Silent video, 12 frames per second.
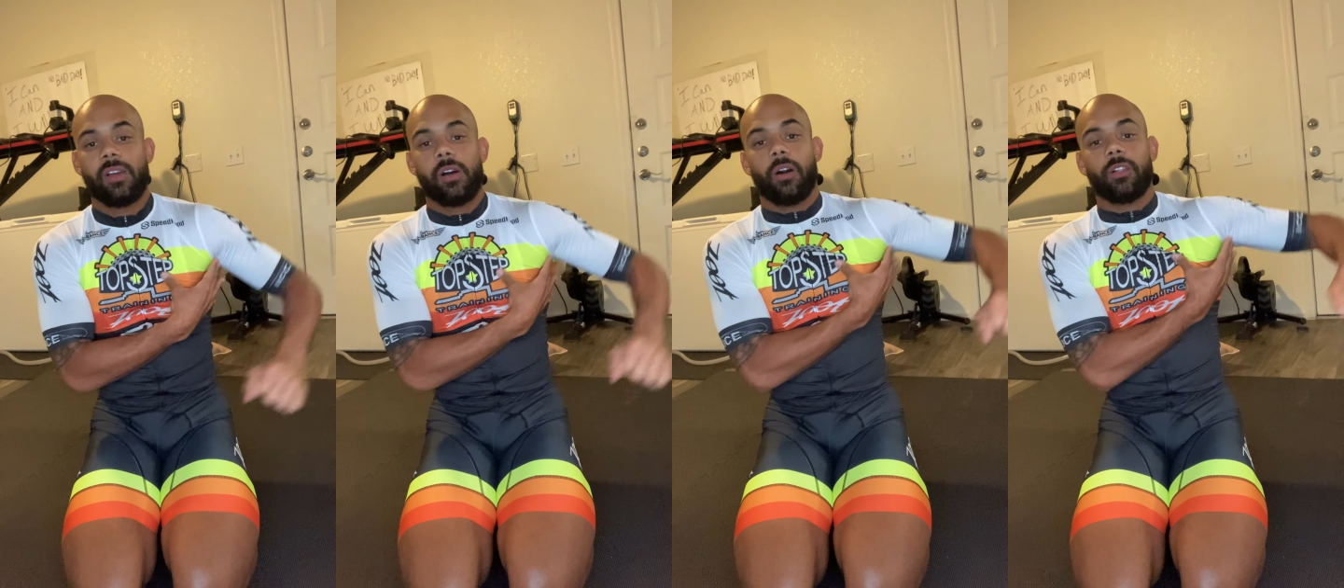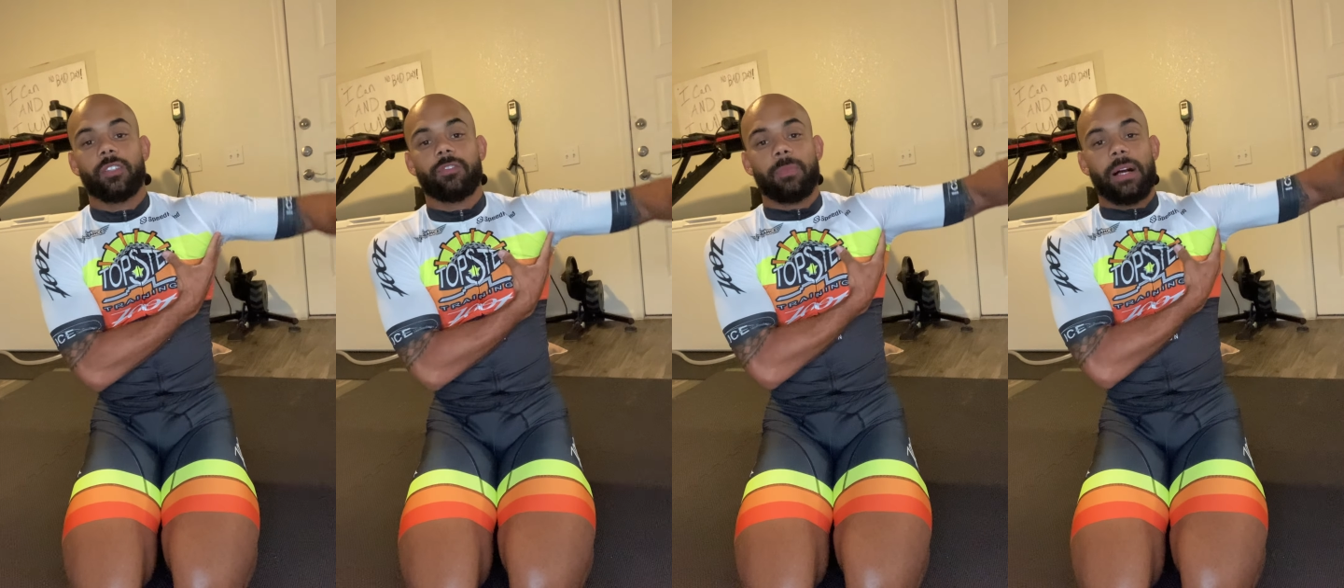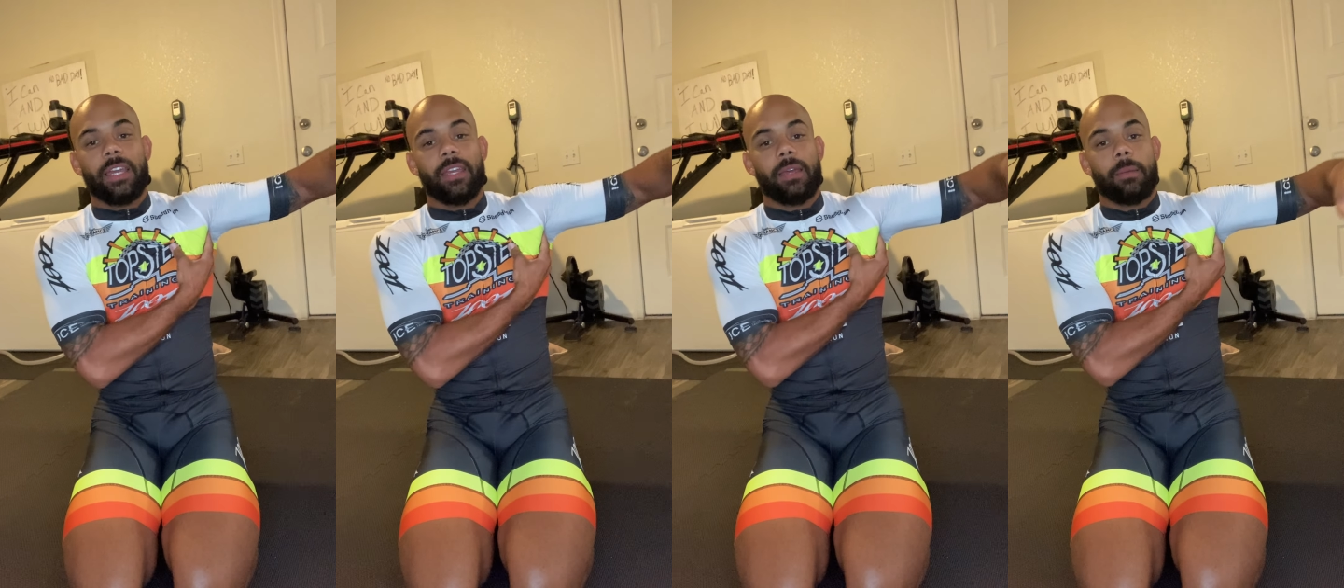all of my
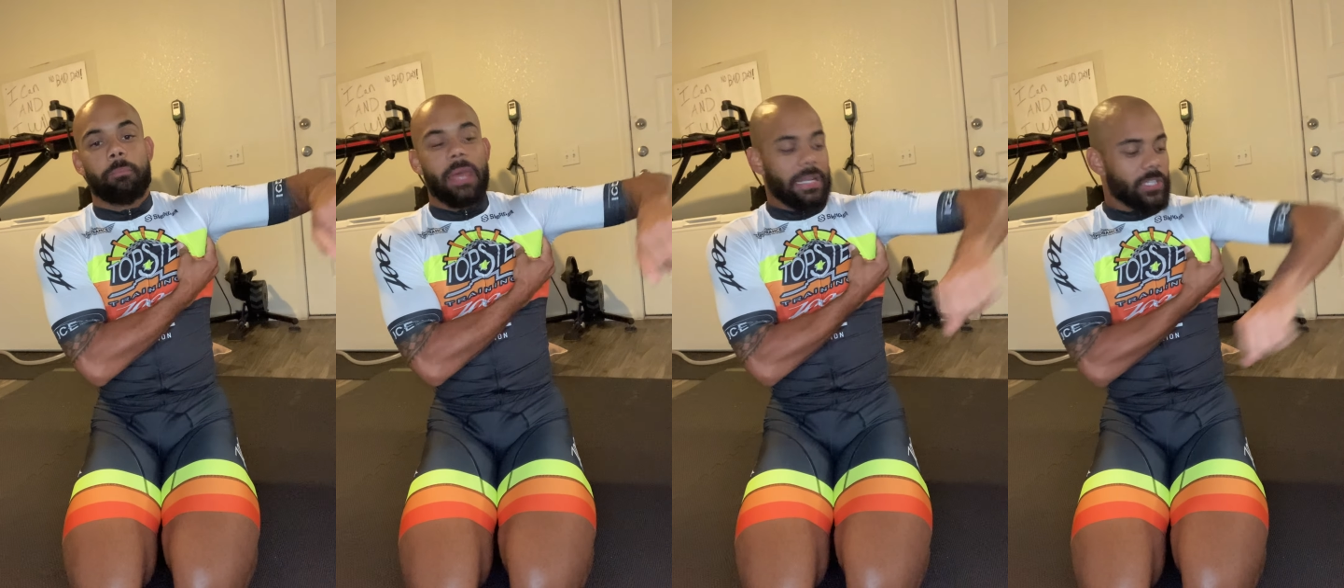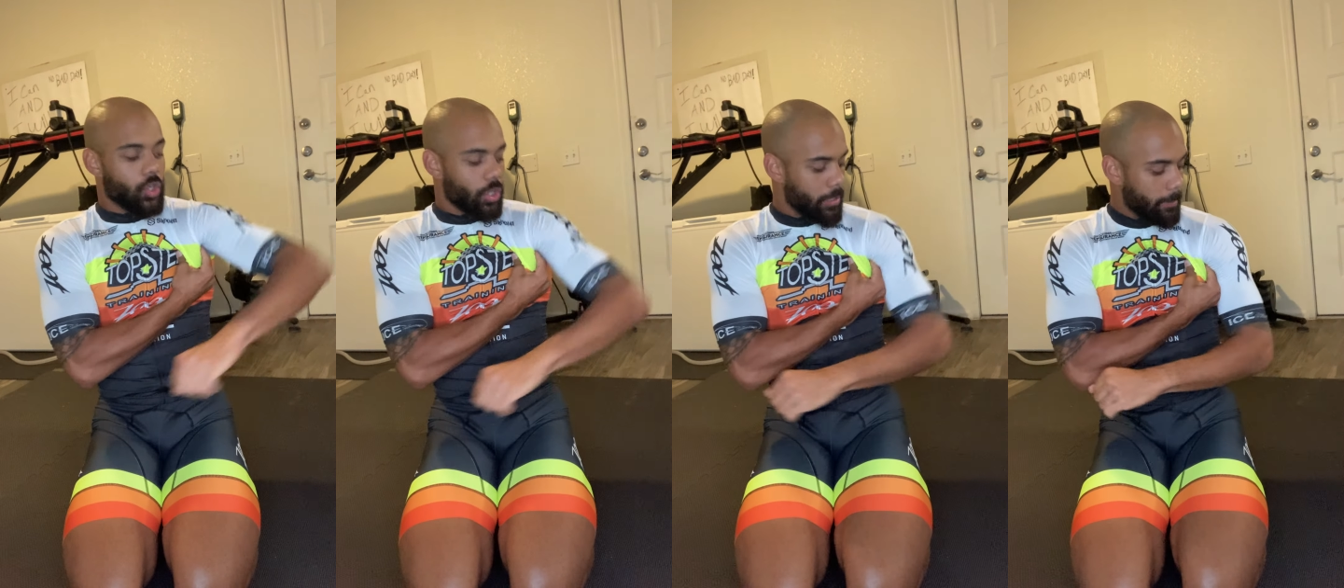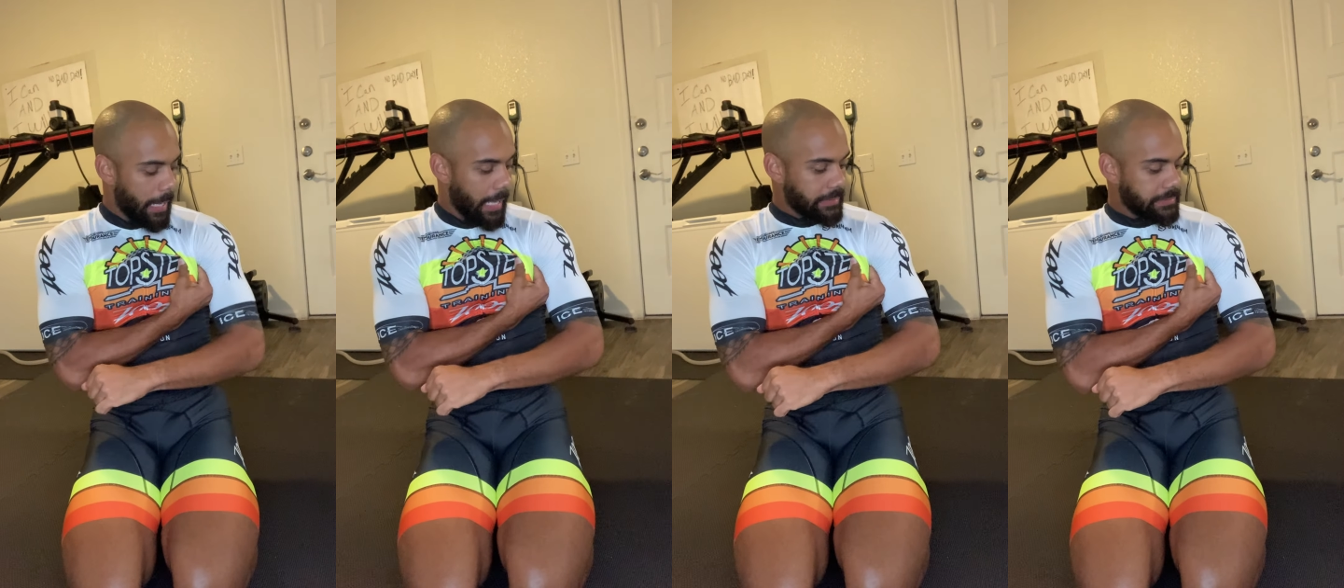pectoral
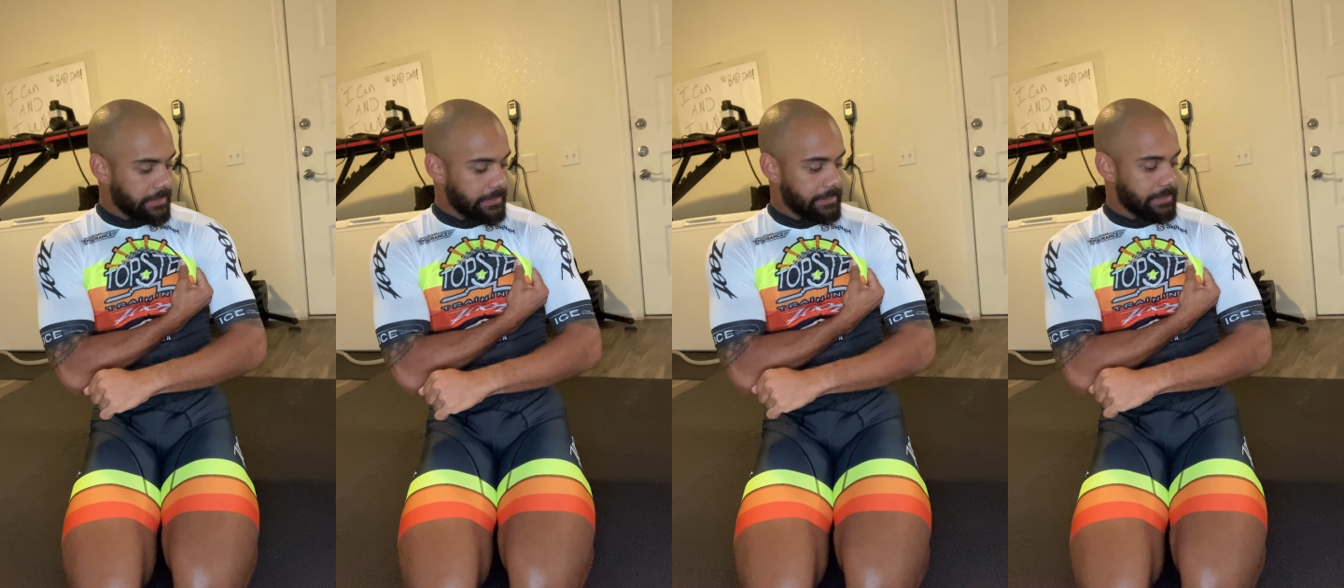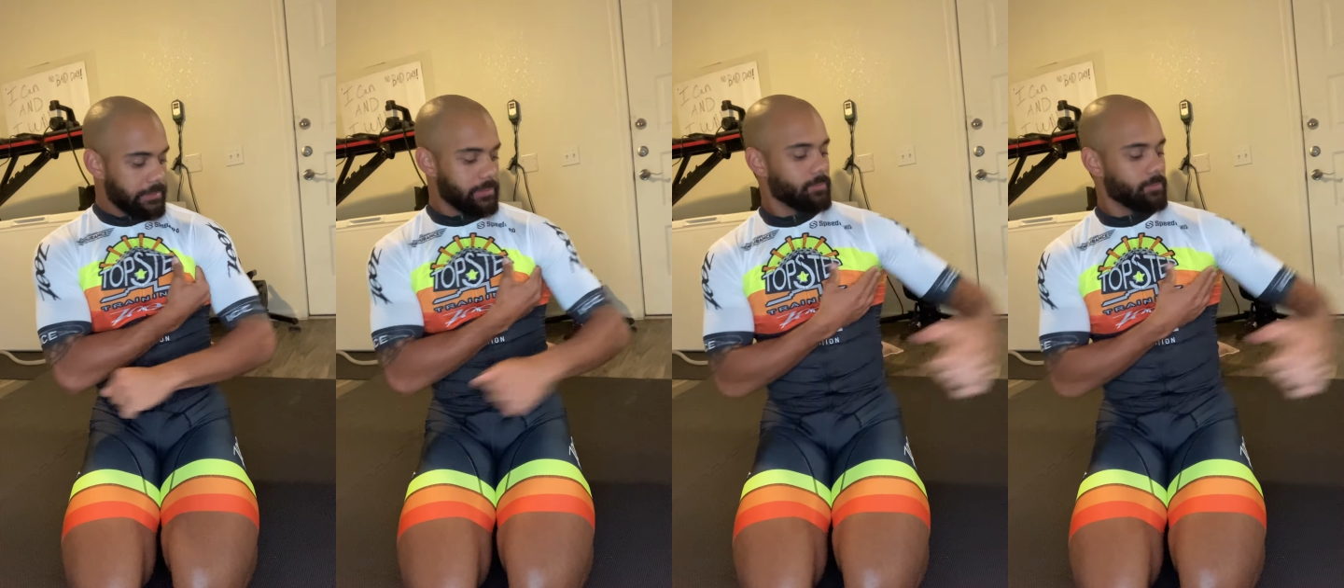muscles.